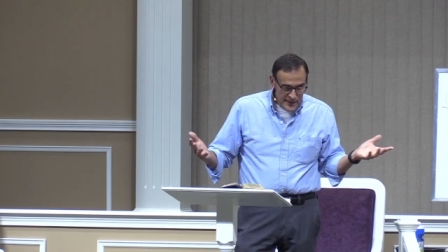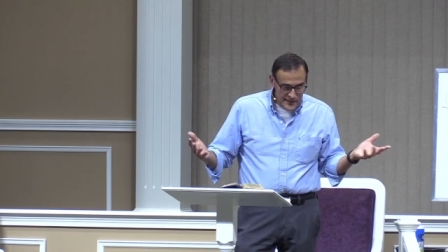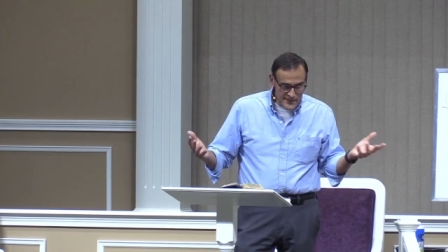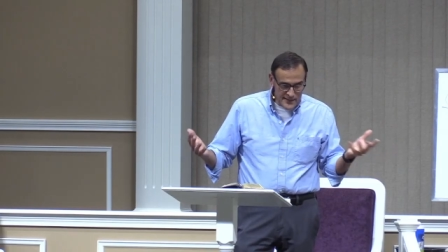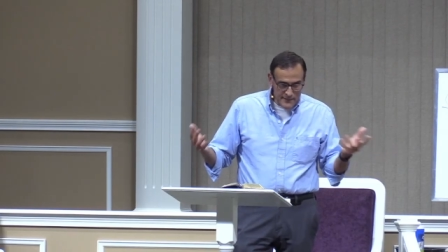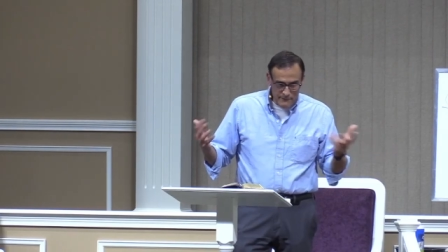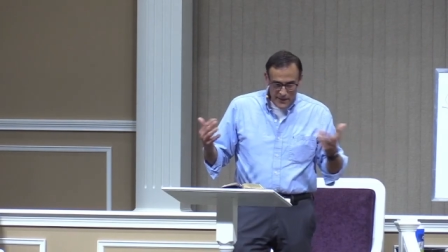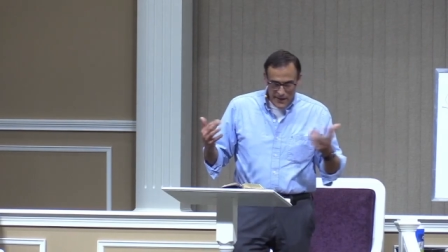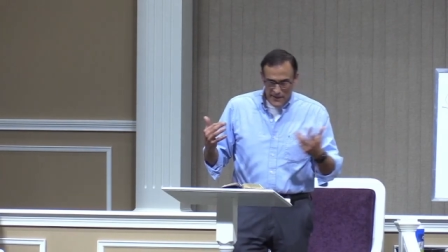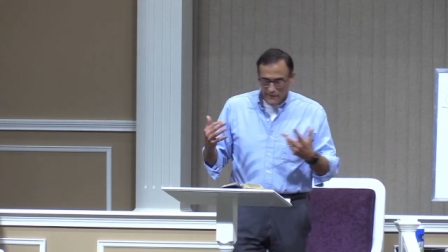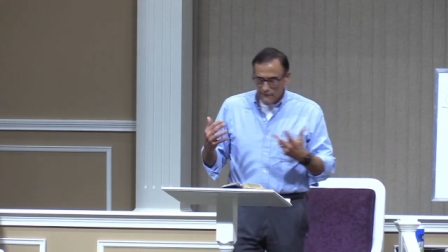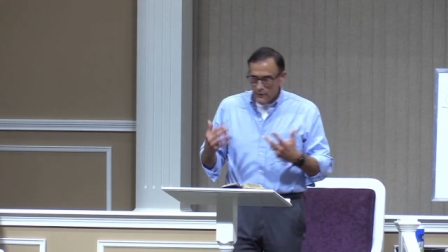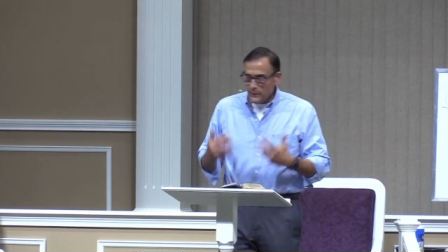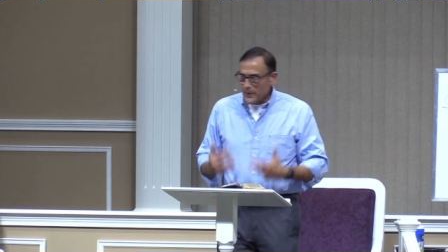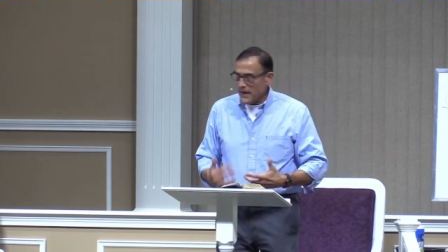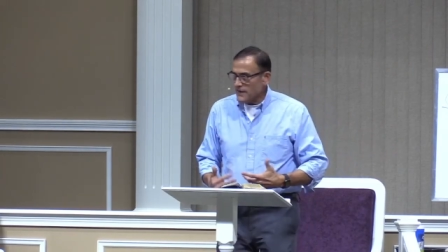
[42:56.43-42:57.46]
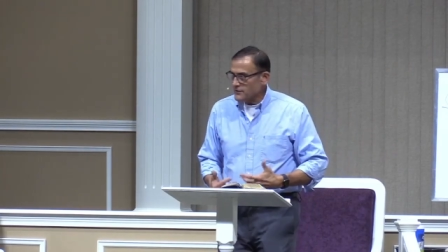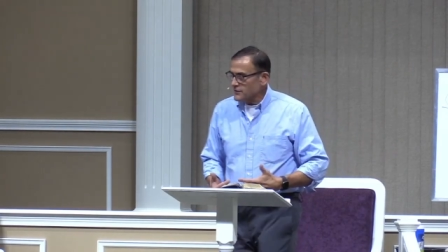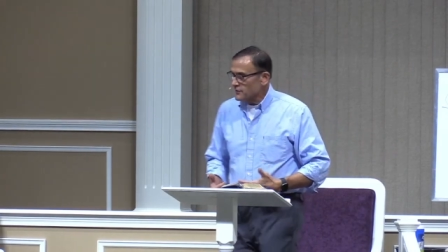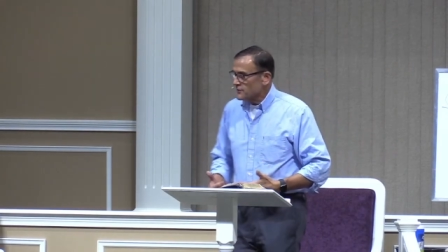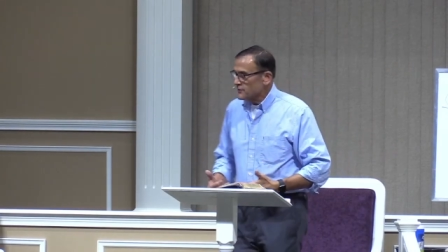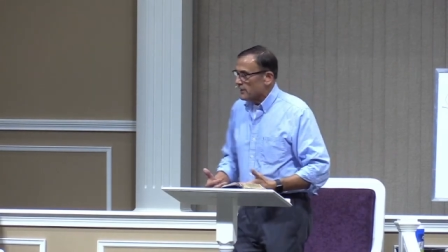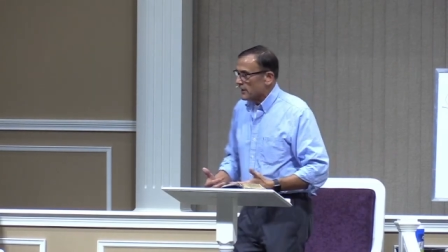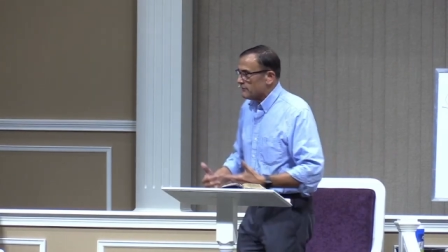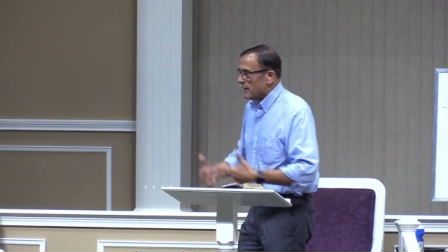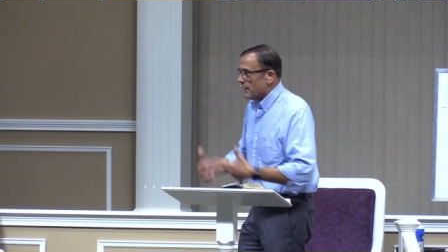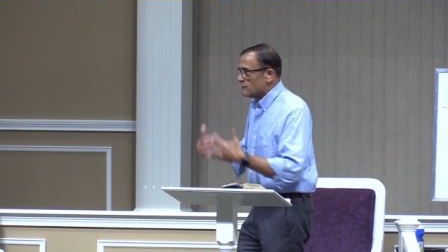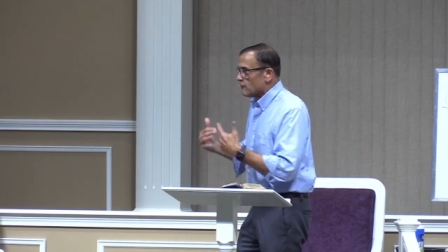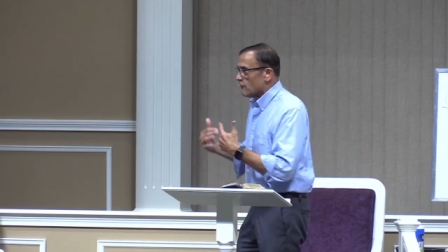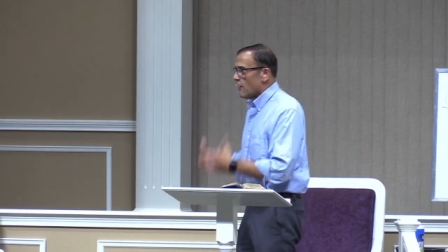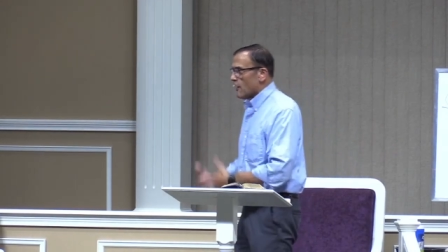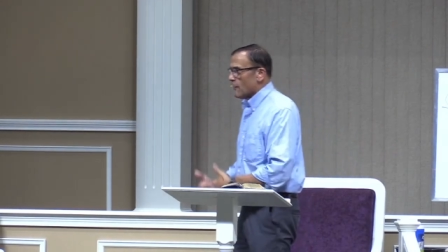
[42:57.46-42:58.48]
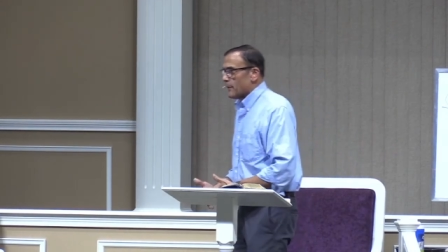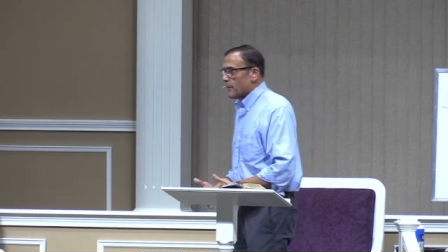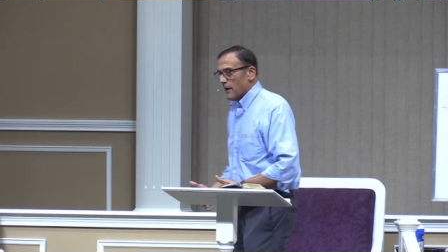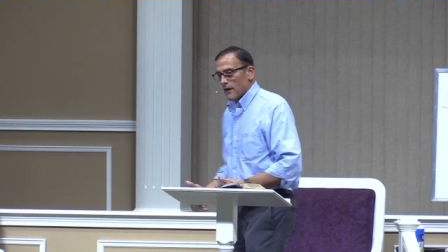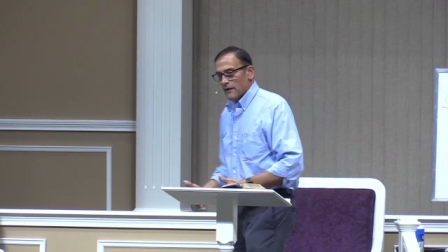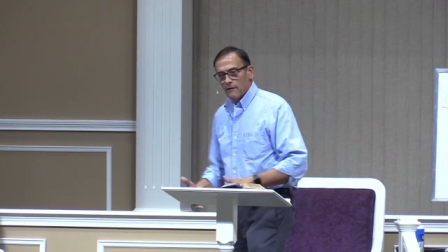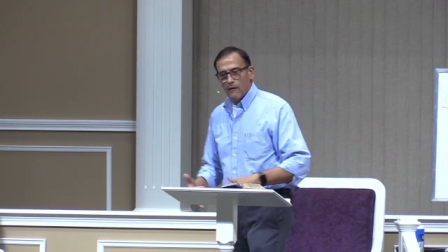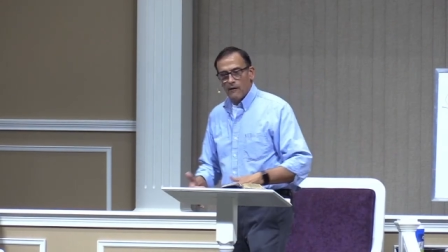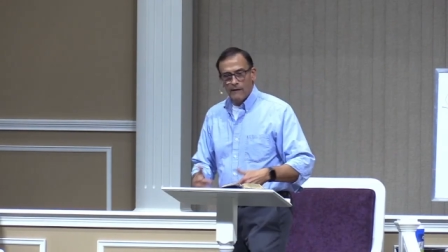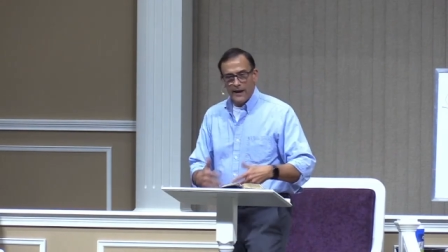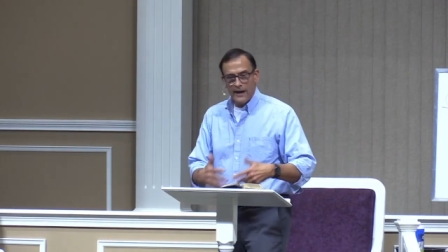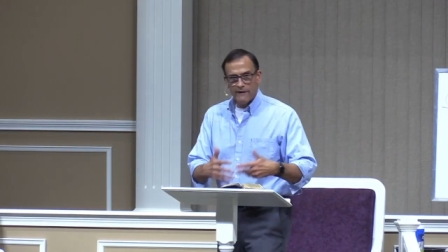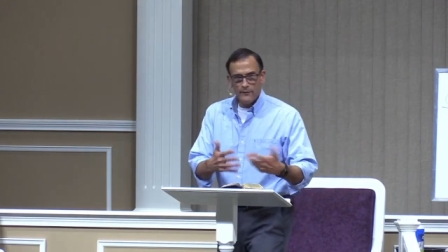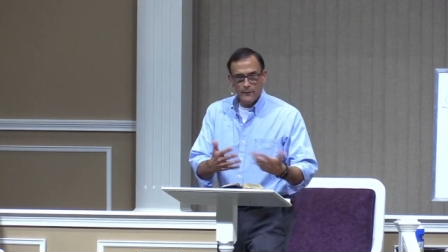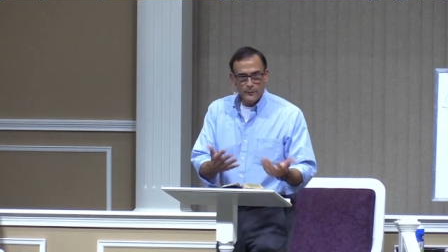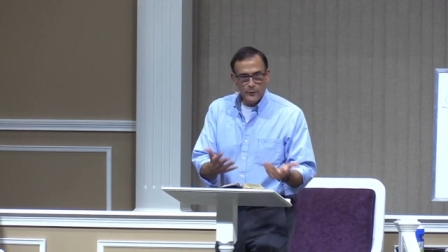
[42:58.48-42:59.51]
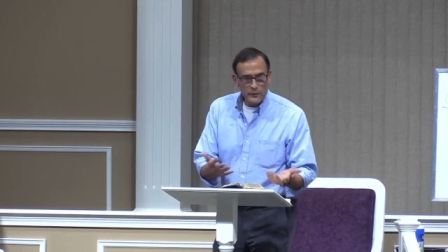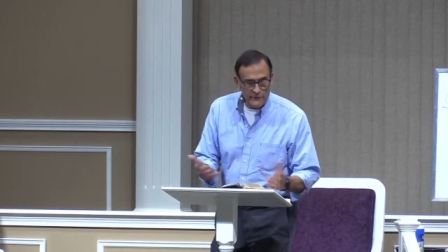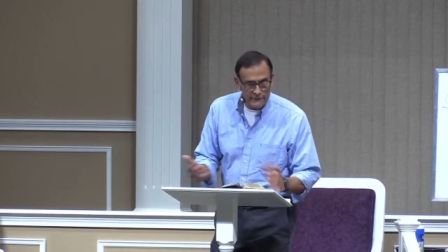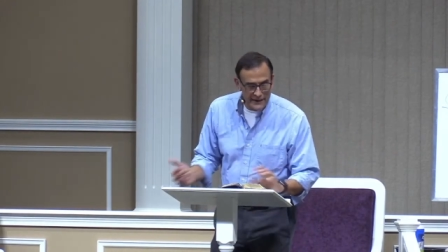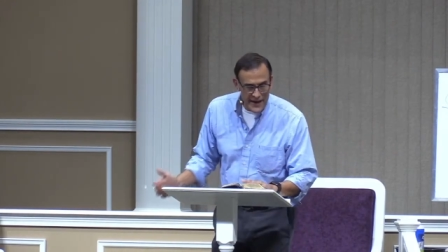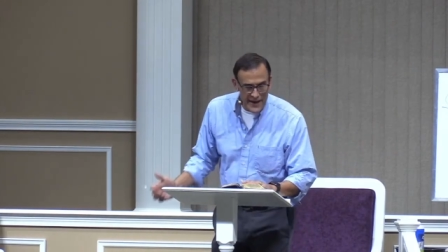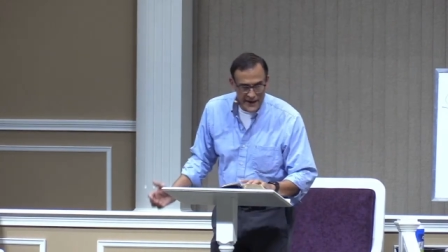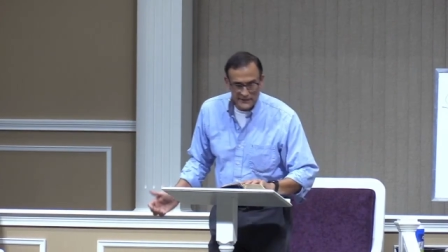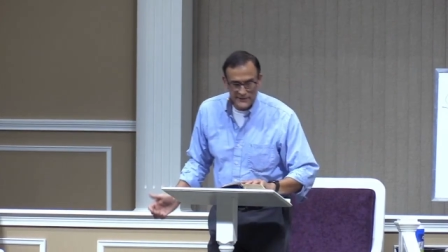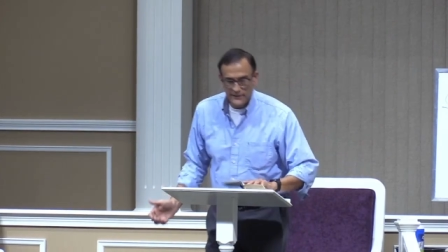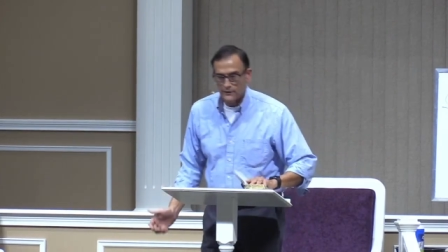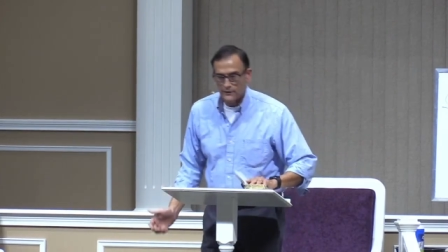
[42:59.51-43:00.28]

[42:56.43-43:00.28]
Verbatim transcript: is that many of the passages that they draw upon are out of the book of Acts.